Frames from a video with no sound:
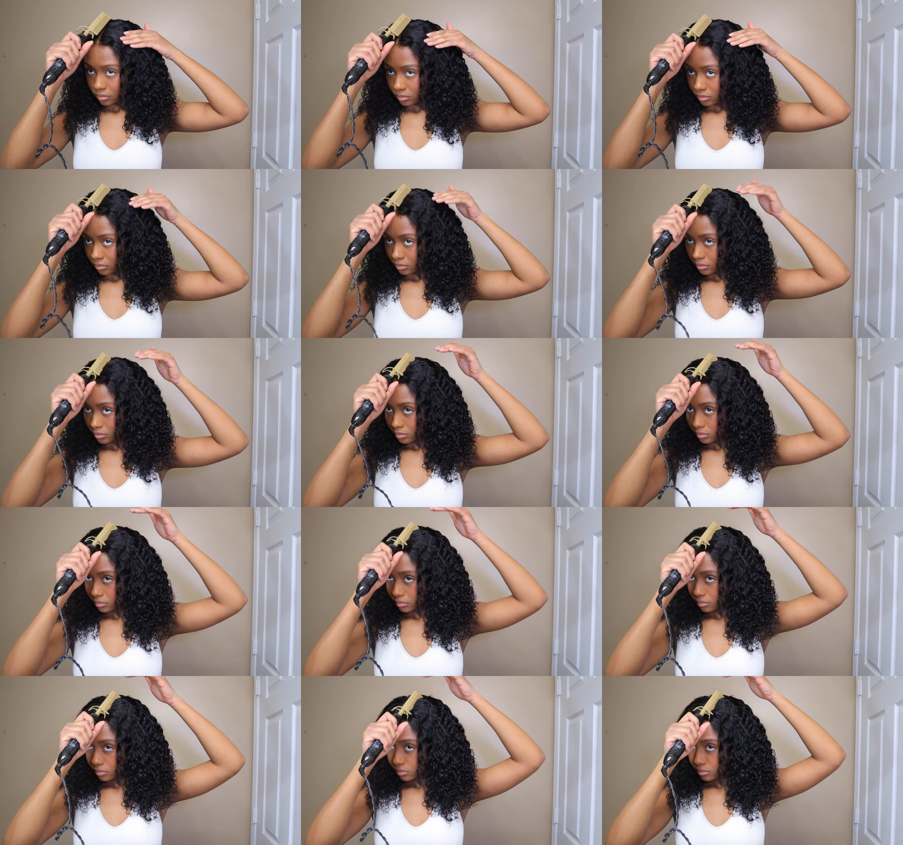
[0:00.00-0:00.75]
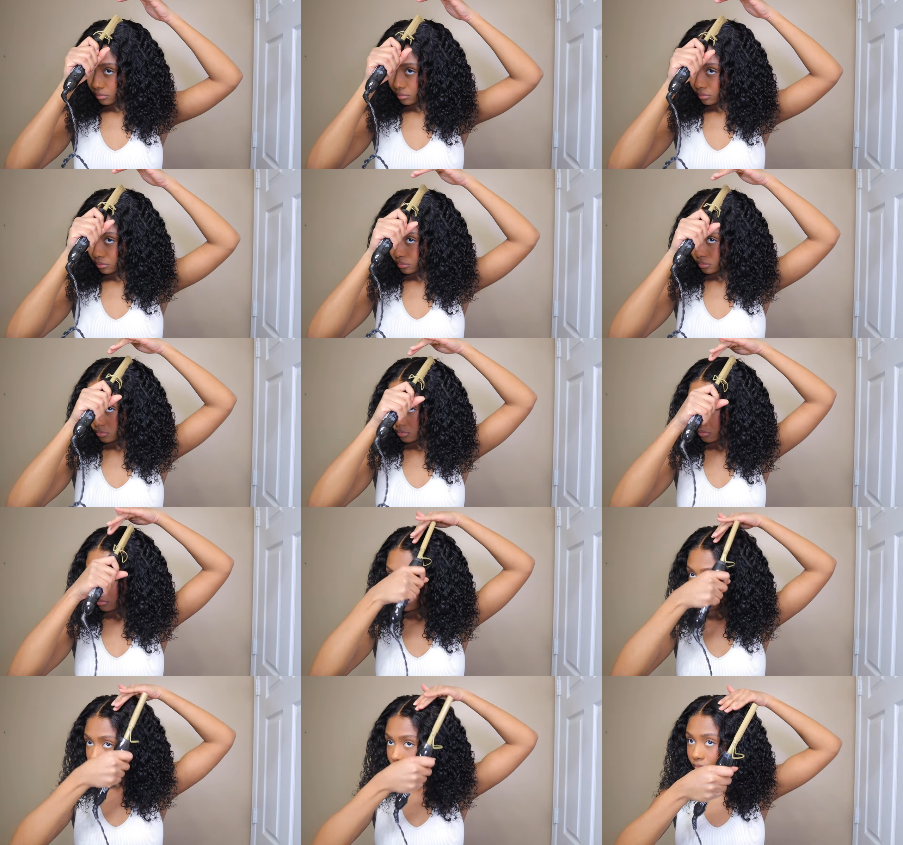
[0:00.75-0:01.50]

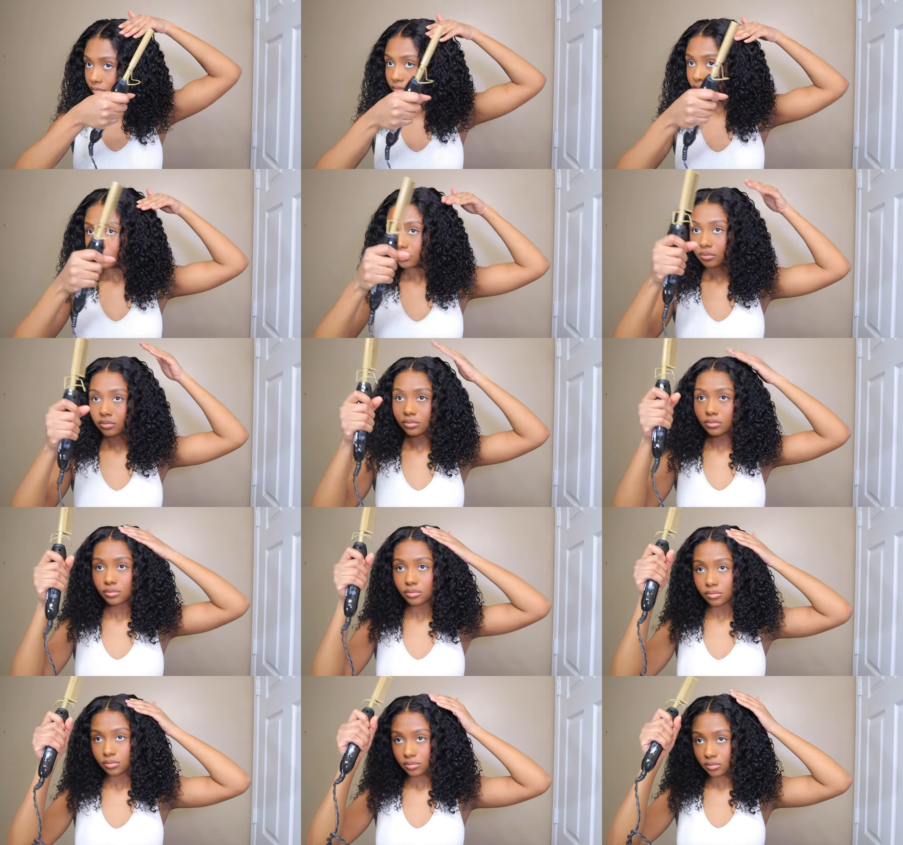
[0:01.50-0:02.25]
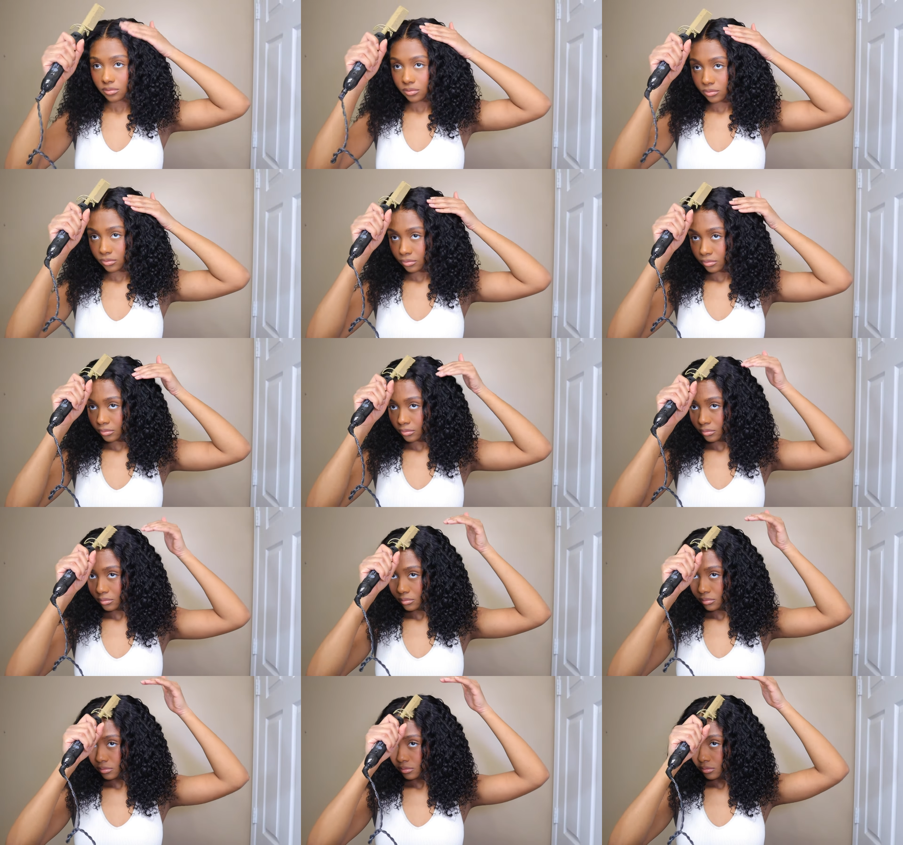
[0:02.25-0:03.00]

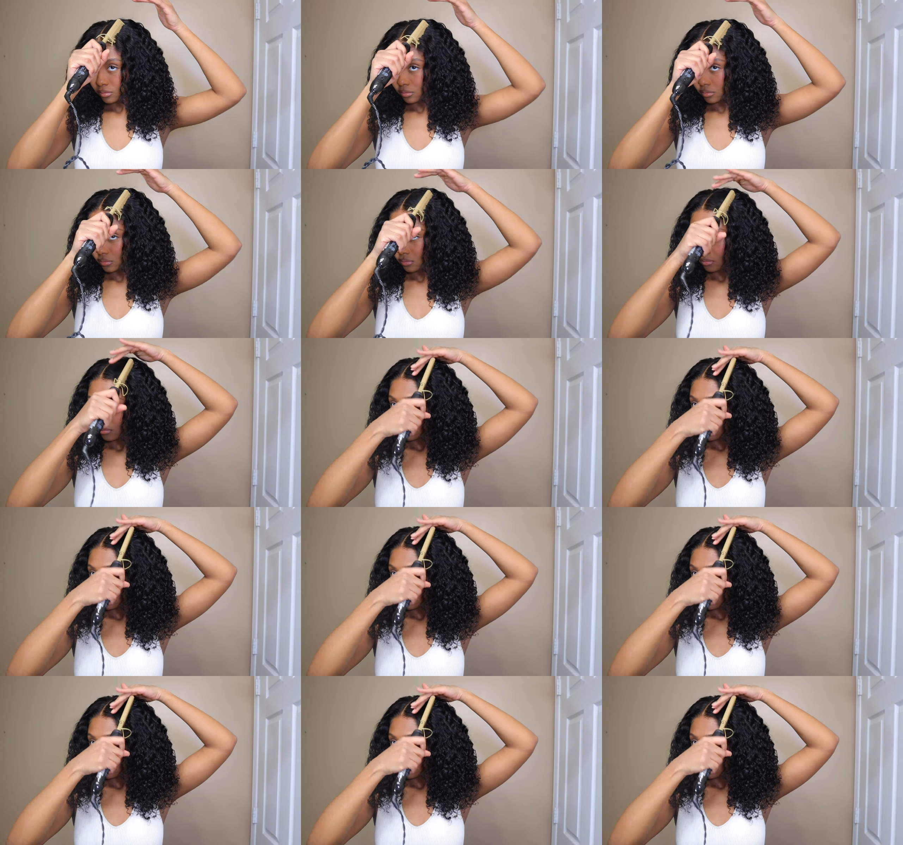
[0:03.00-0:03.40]
[no speech]